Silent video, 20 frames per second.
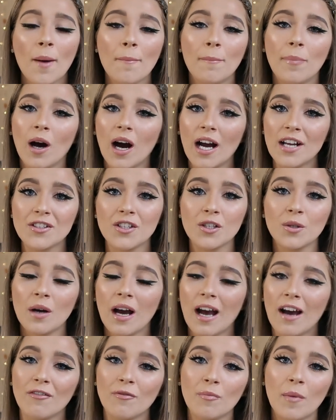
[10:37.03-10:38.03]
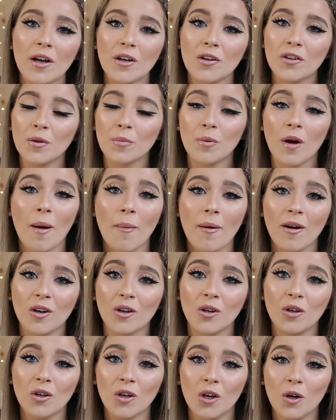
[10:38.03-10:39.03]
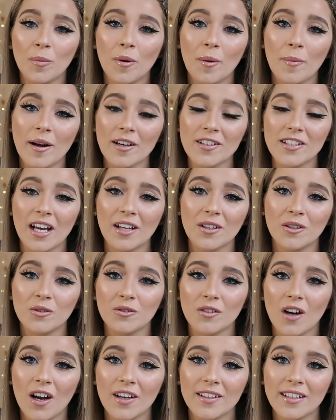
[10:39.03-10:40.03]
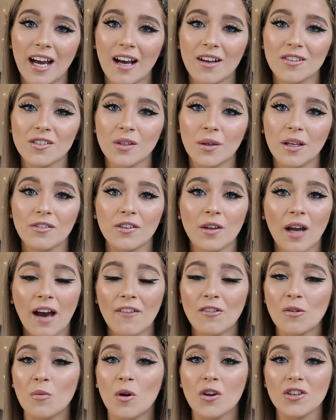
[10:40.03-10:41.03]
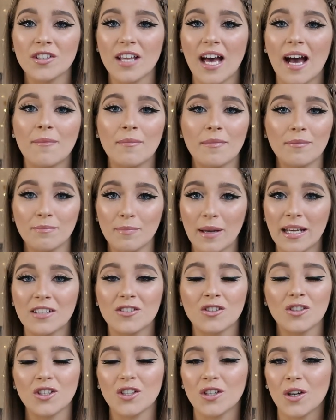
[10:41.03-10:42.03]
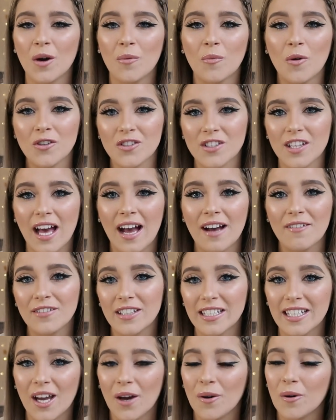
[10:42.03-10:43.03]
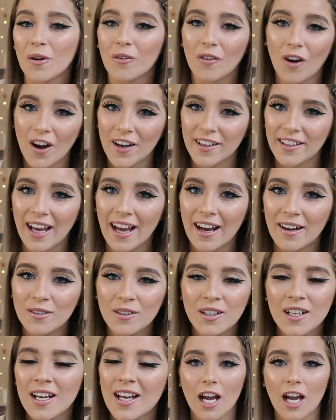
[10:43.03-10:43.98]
but I do have my other Primark haul up on my channel right now, so if you haven't watched that, make sure you go and watch that video right now.